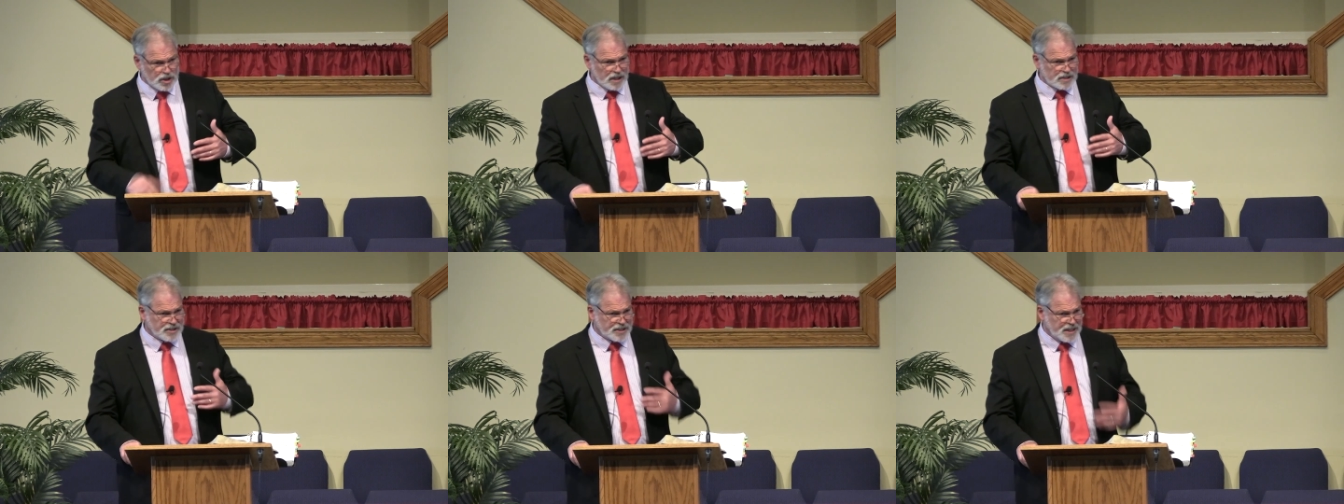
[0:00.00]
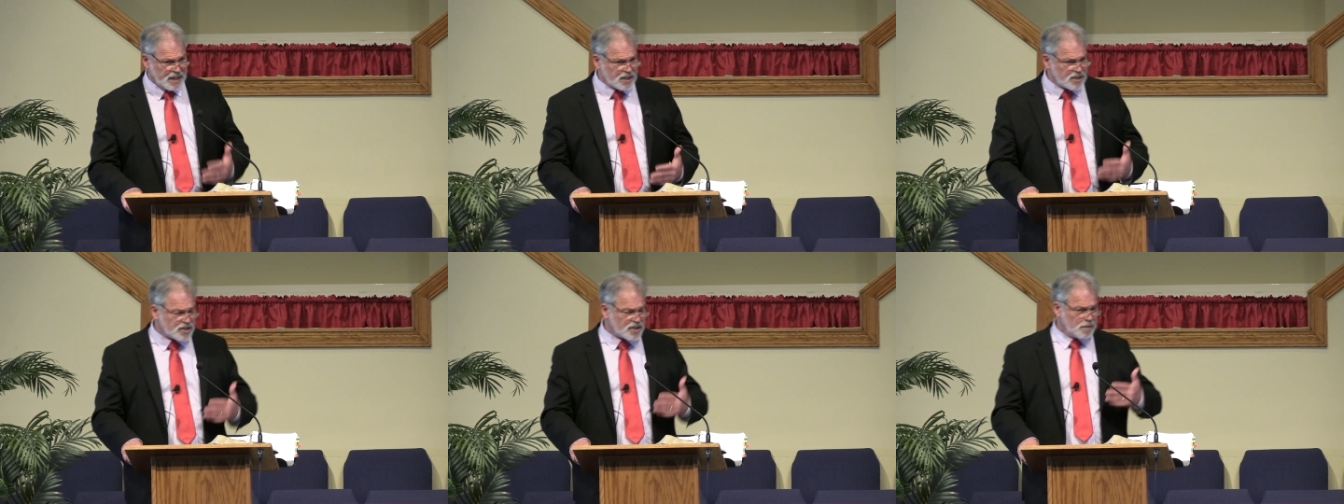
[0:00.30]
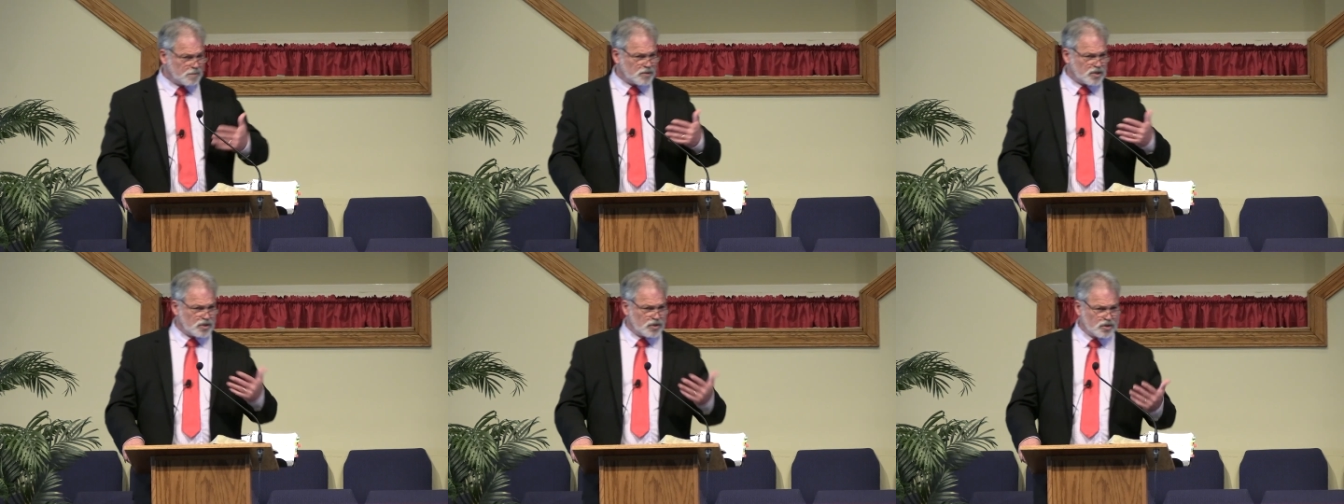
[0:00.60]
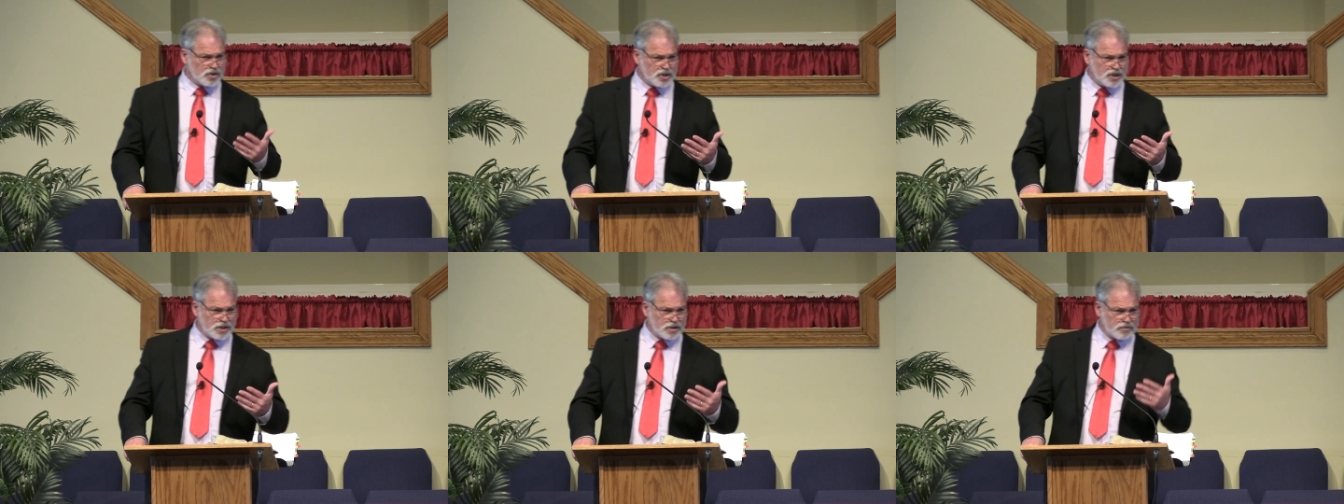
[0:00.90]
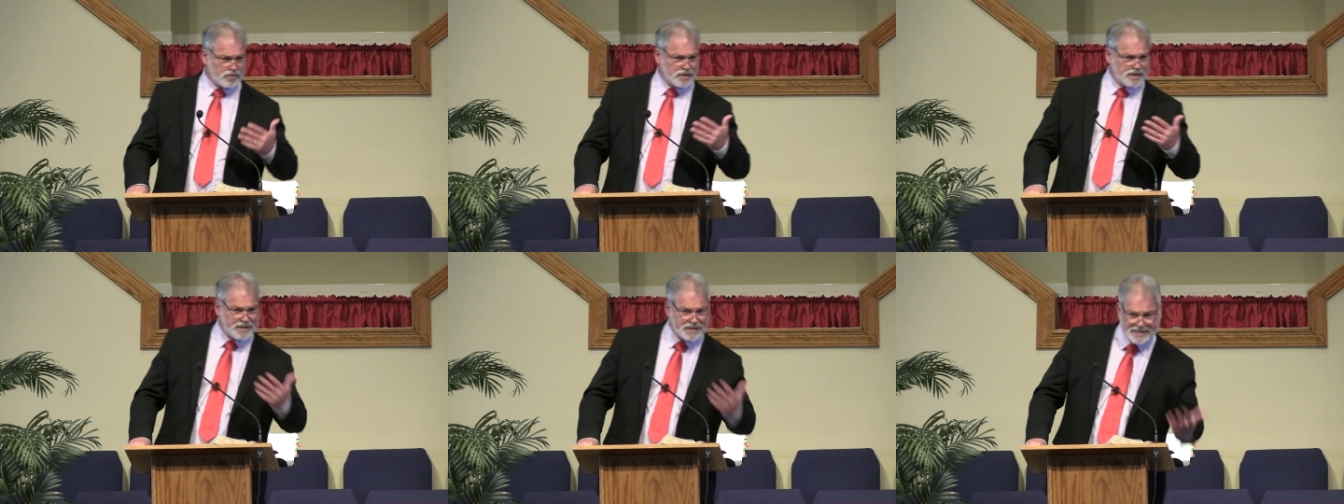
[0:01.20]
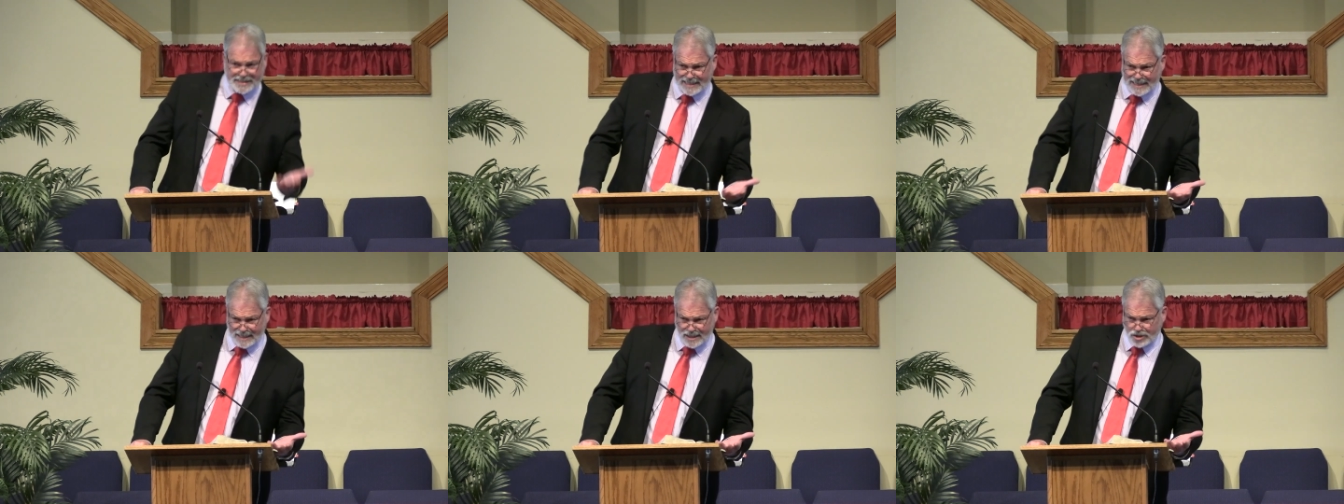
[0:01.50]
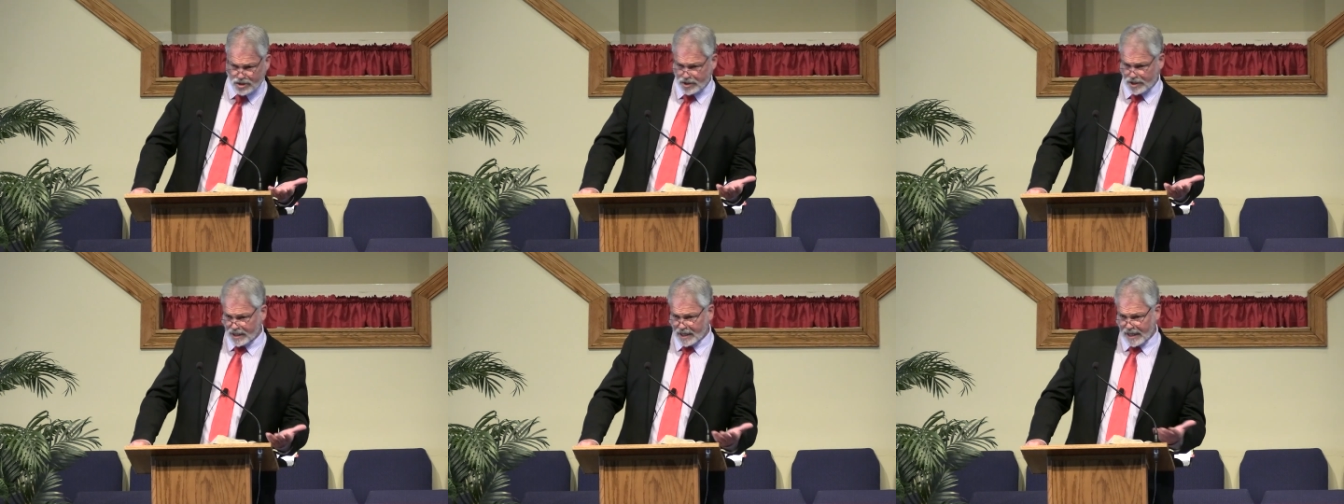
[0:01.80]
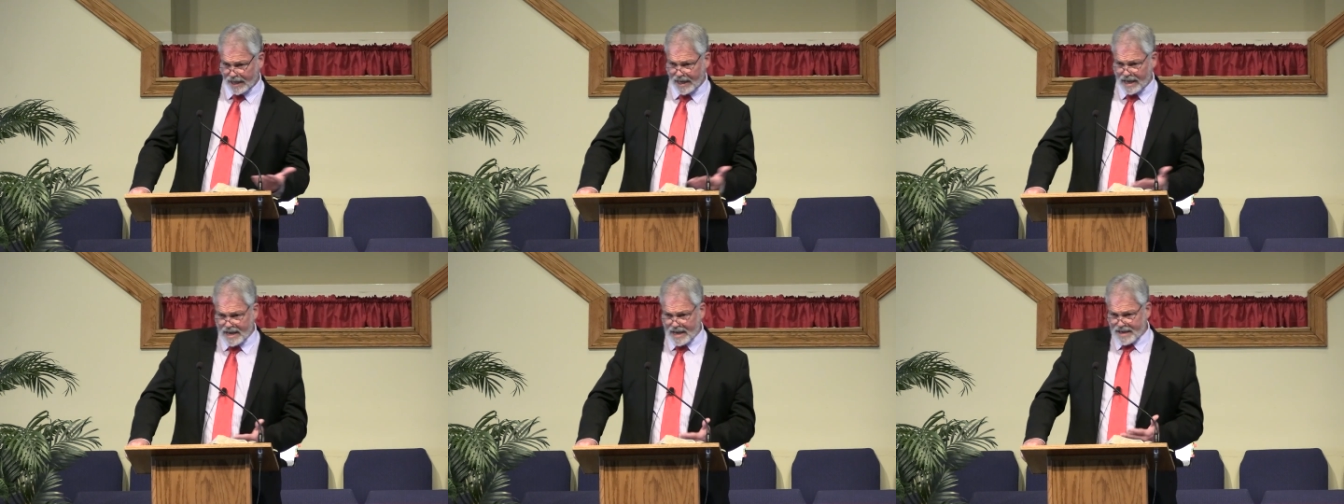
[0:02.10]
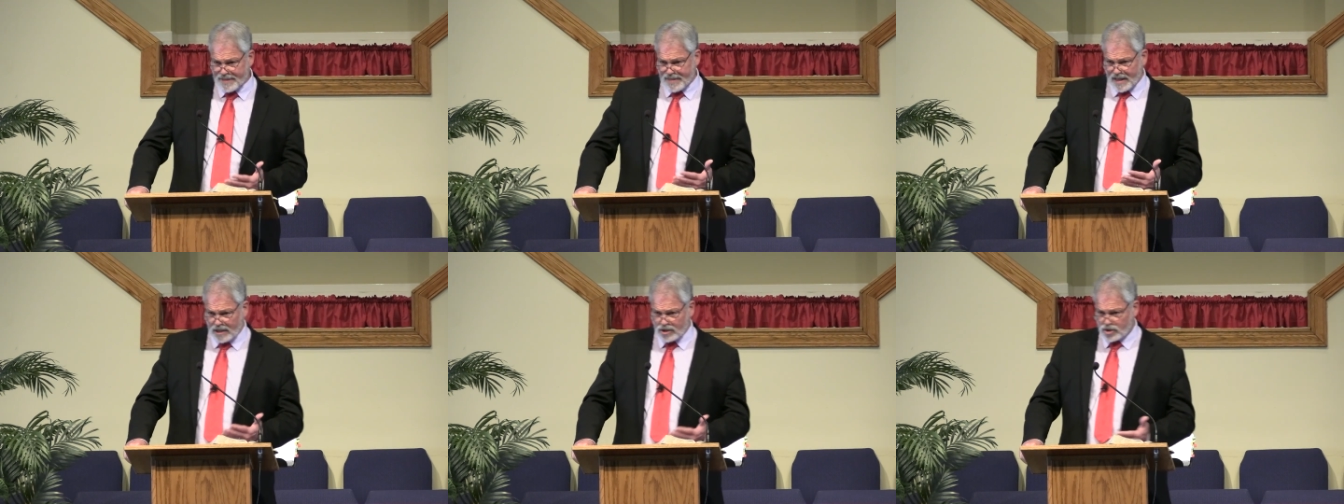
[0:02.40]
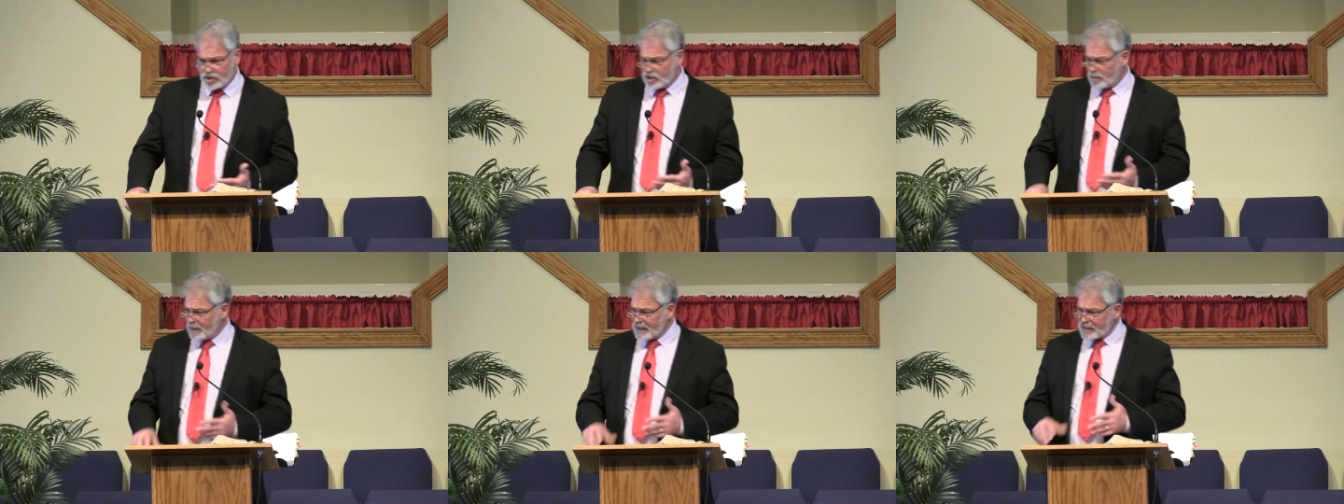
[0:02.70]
teach them to your children diligently. They are to be